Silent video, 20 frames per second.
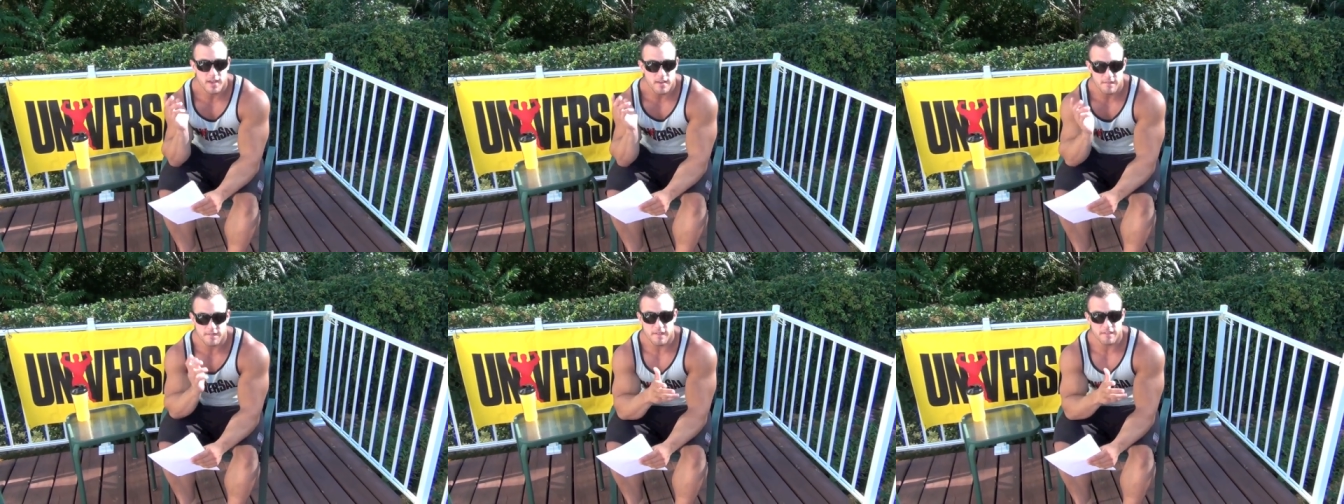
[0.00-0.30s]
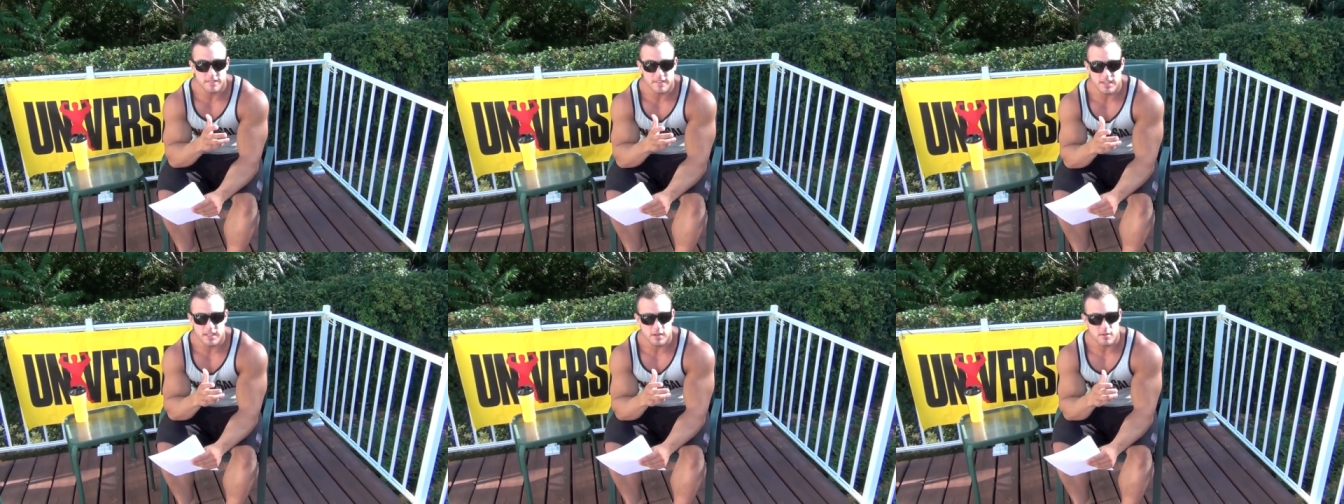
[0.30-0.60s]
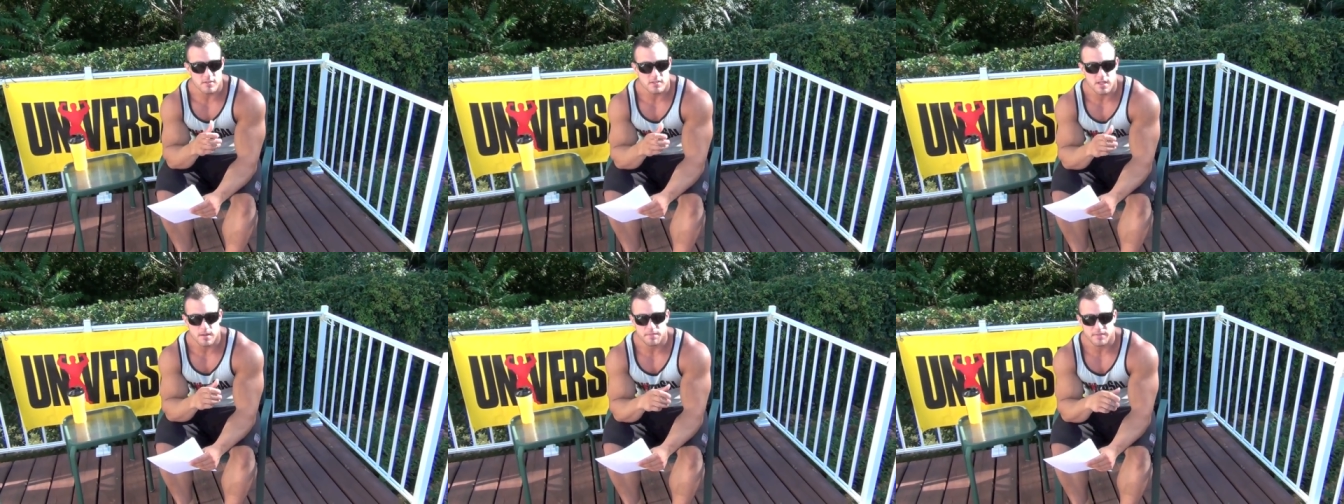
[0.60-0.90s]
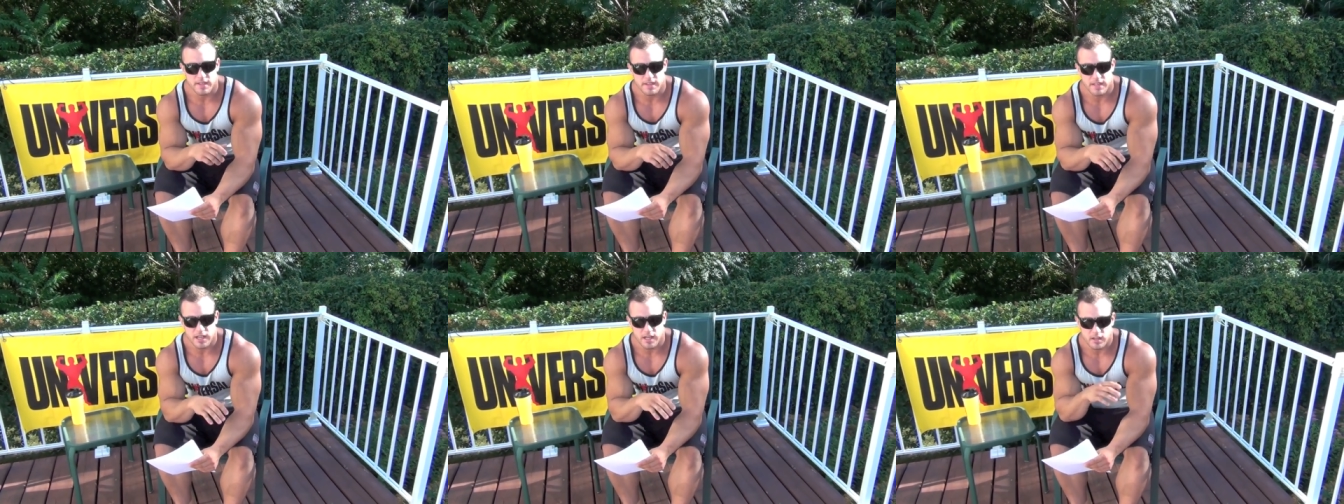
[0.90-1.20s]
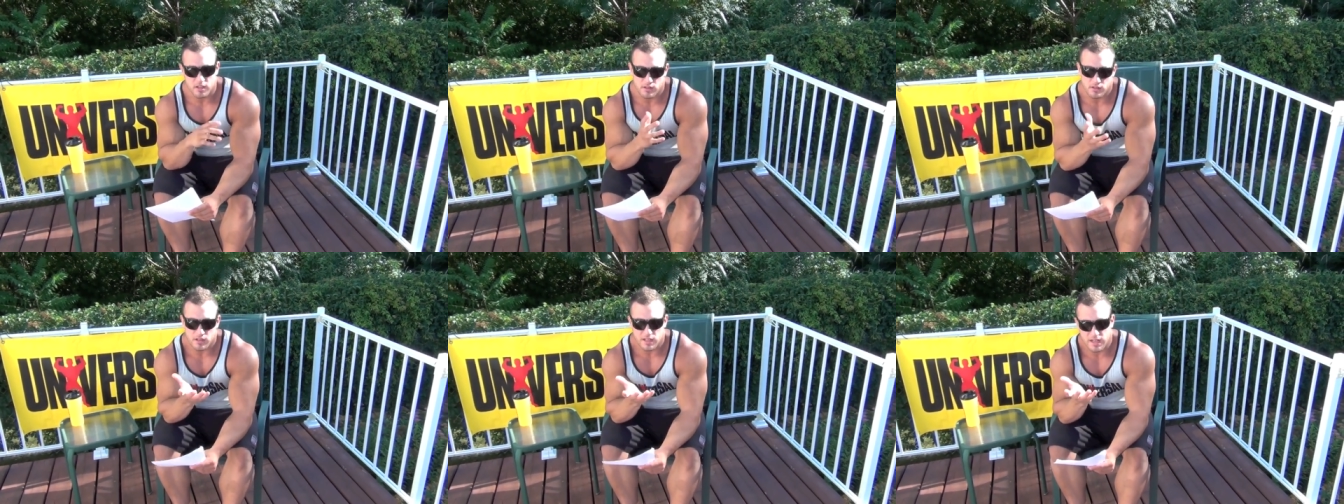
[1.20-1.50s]
fifty or something,
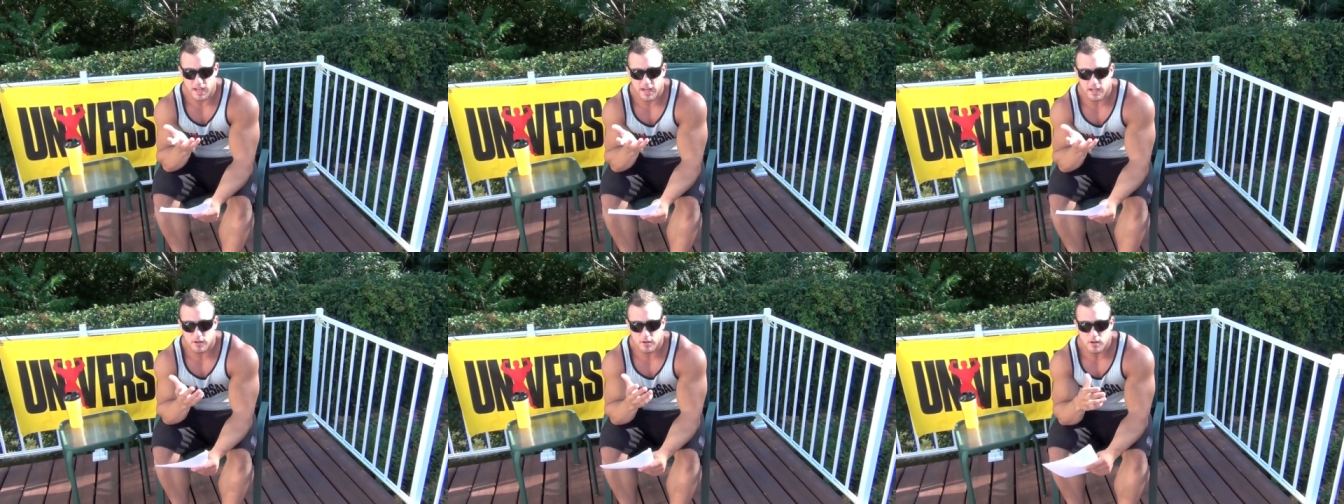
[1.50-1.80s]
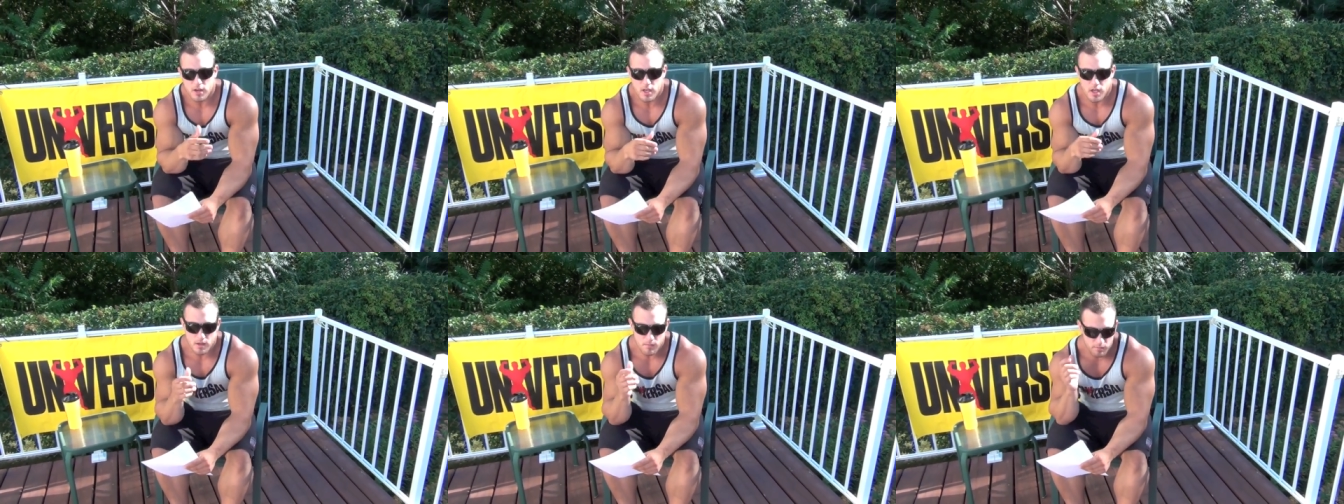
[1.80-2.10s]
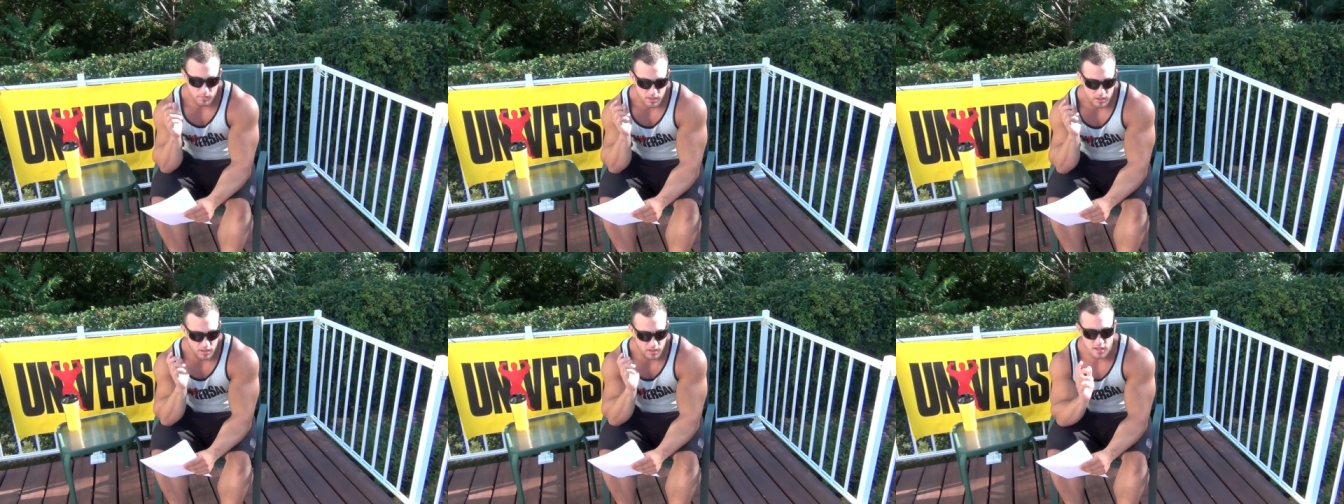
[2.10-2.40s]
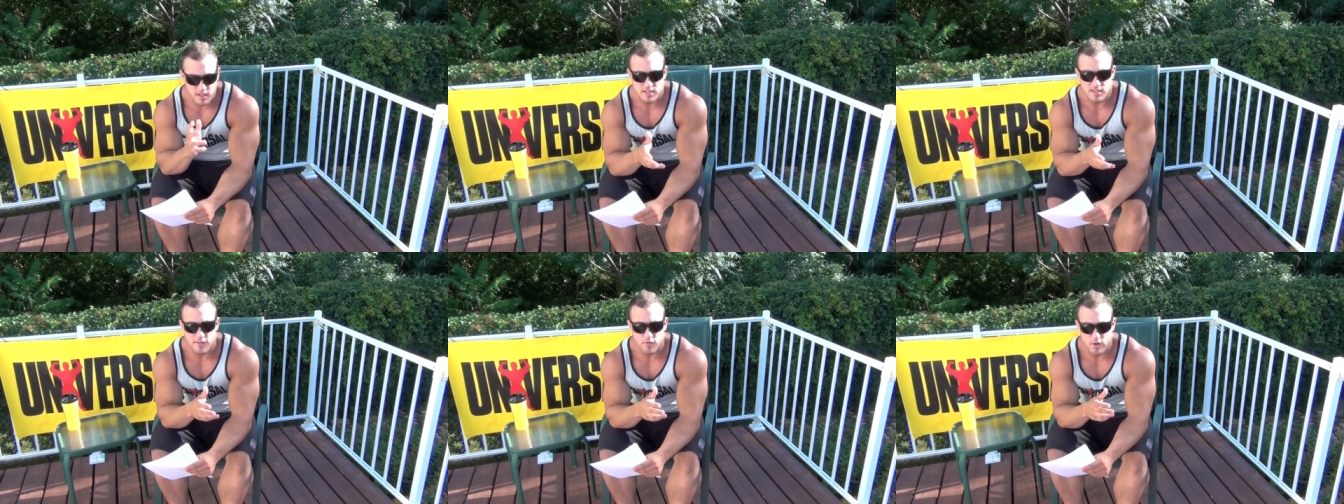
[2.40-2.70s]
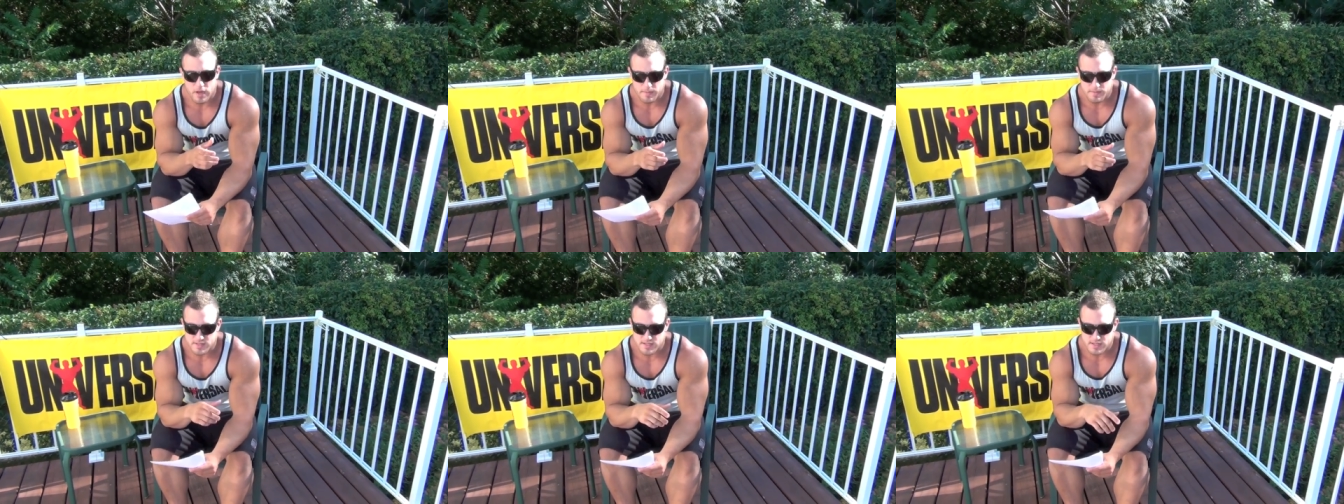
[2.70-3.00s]
like lighter, but lots of
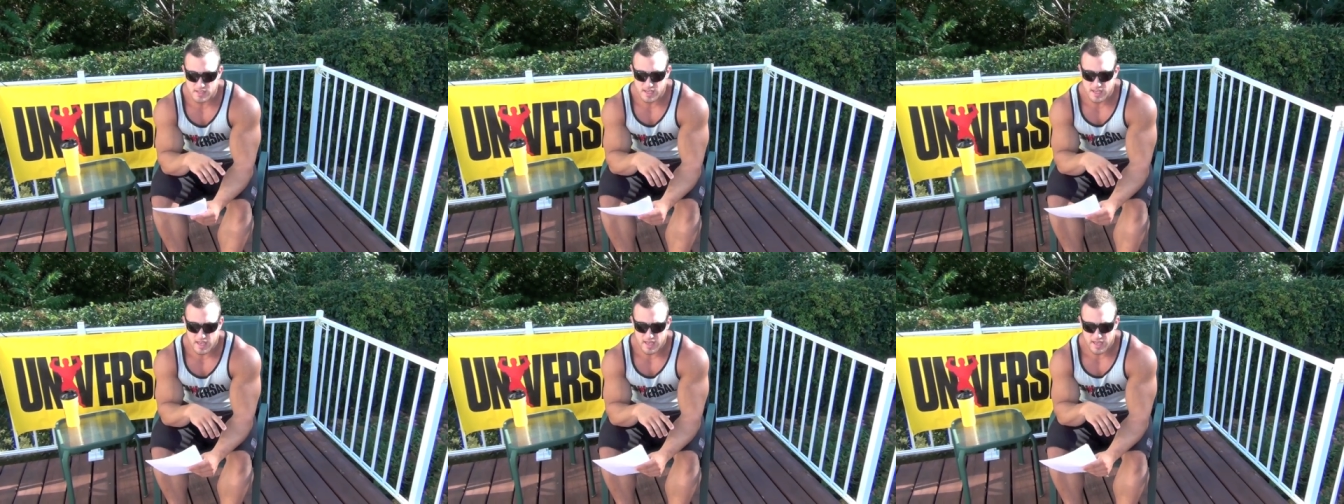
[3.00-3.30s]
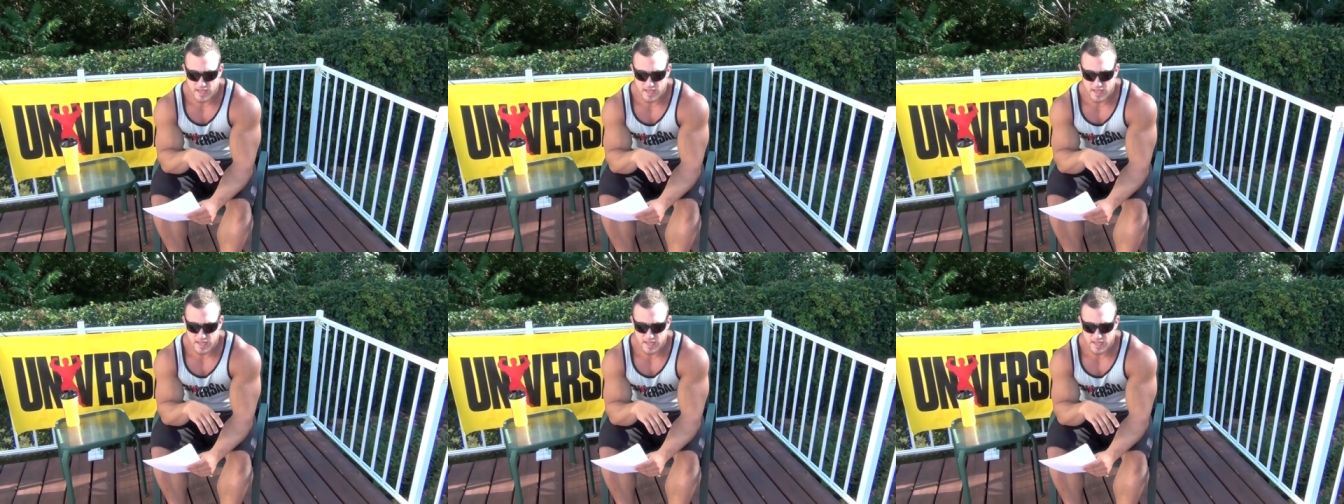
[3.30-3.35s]
reps.